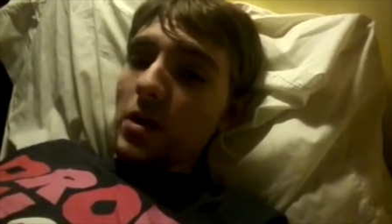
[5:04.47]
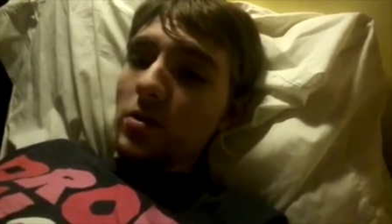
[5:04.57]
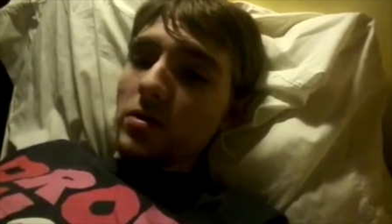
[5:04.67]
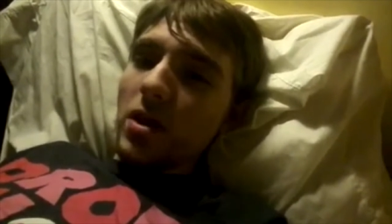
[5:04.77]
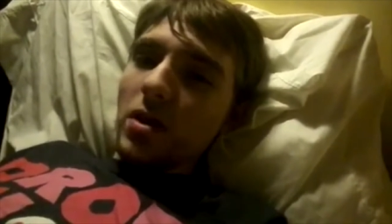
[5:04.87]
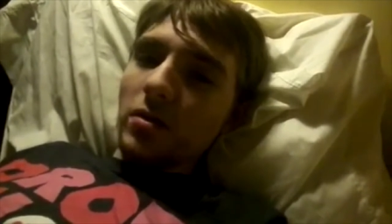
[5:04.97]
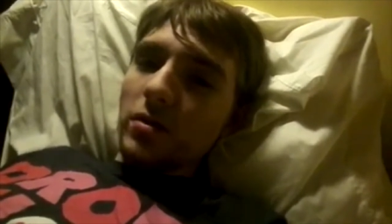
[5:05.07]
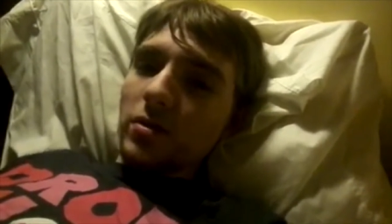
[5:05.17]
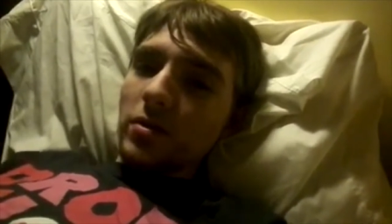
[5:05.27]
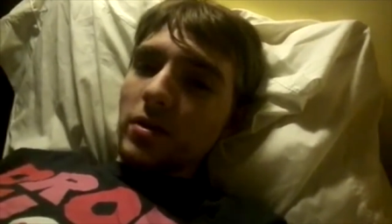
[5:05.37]
hours.
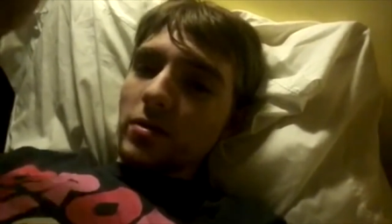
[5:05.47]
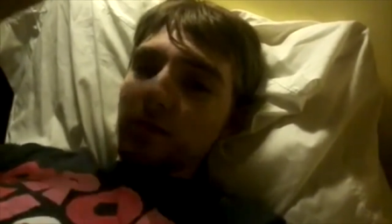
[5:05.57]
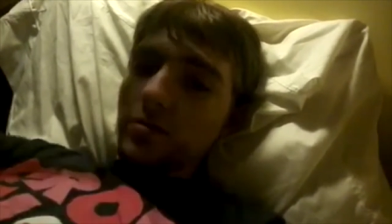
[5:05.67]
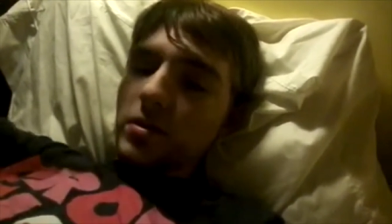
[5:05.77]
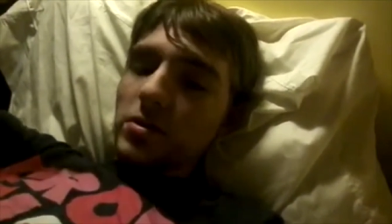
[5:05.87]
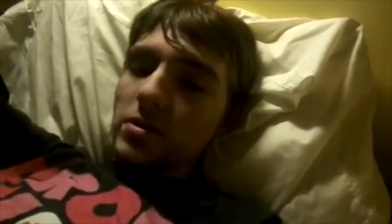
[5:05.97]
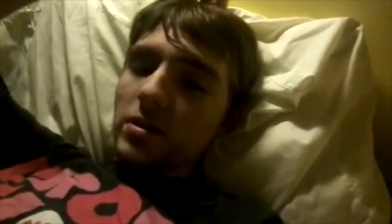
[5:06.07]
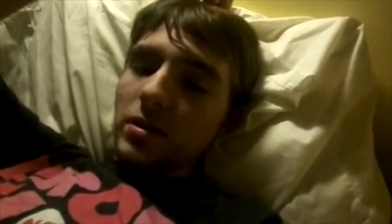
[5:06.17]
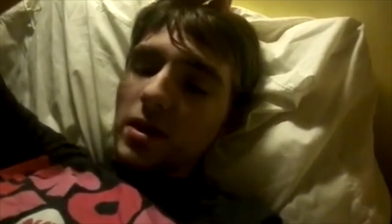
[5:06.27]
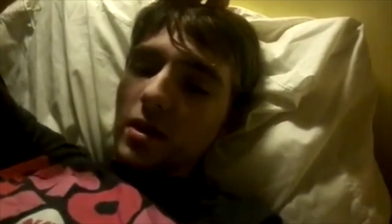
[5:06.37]
So here's the
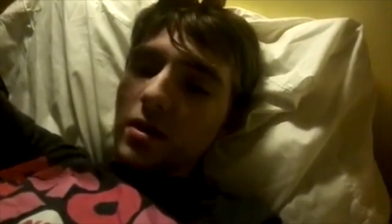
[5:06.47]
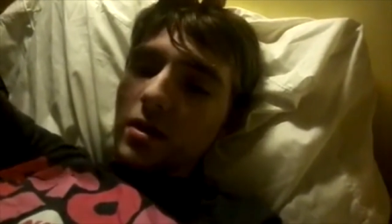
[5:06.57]
thing.